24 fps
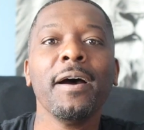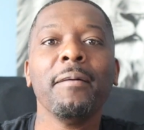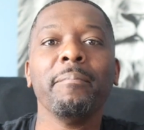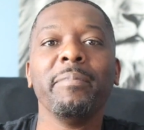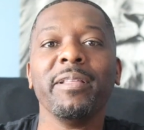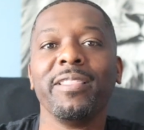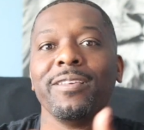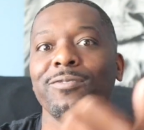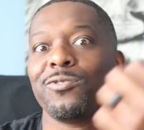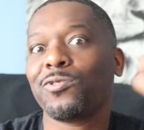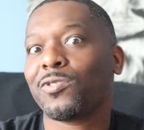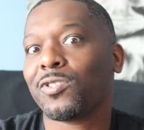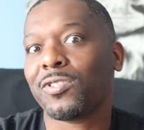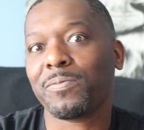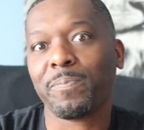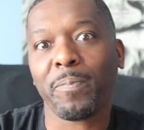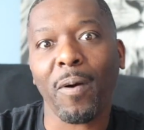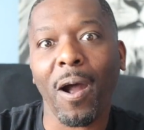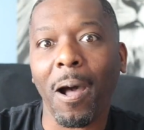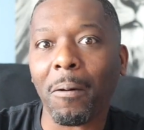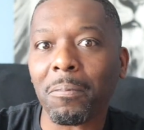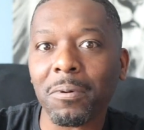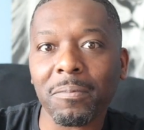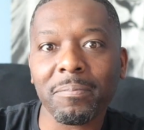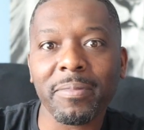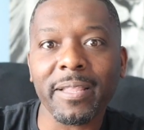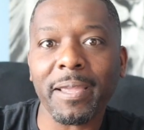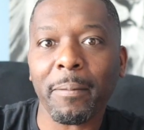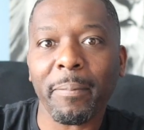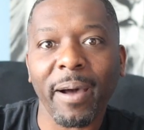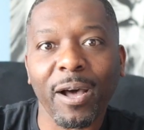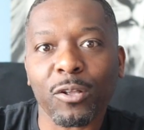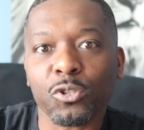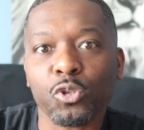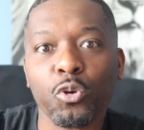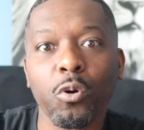But this is probably
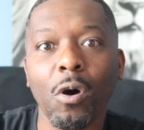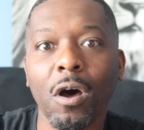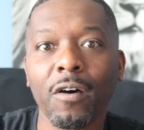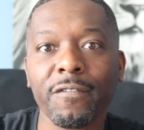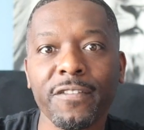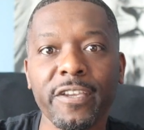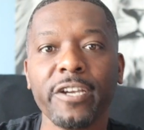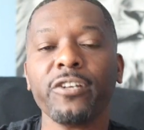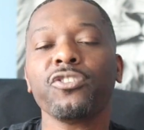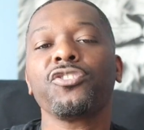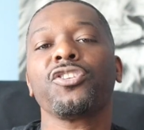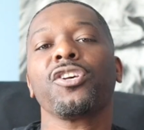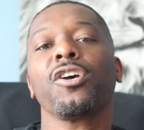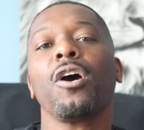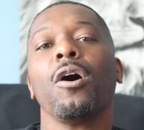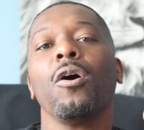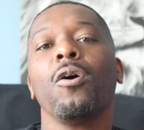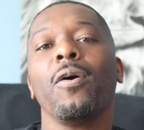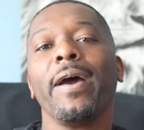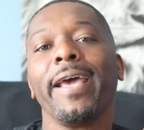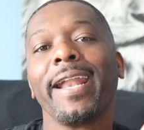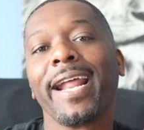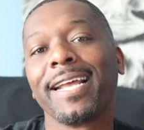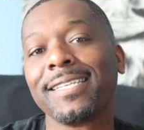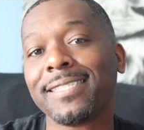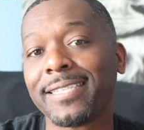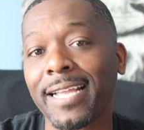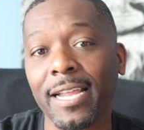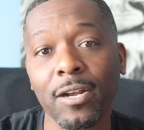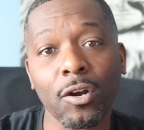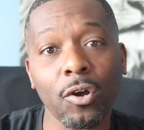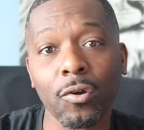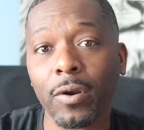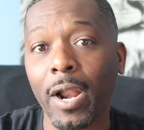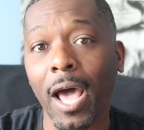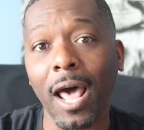about 12 years ago. And I said
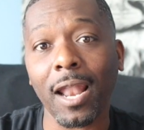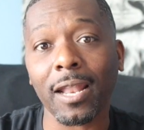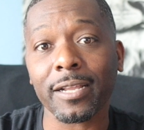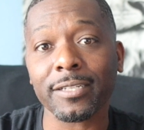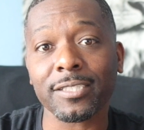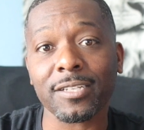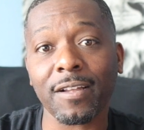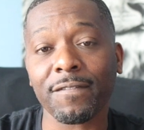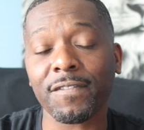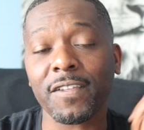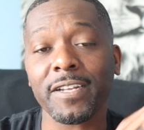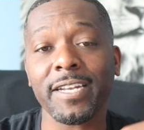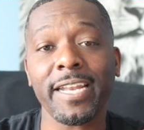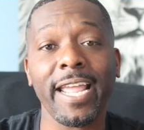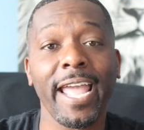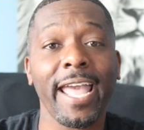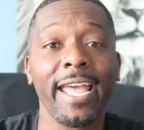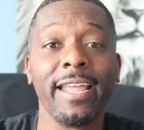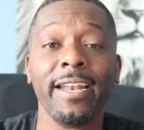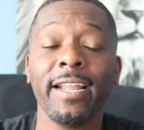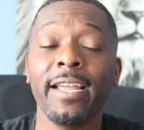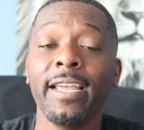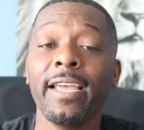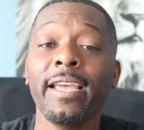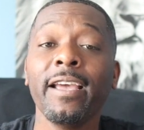no knowledge of the debt.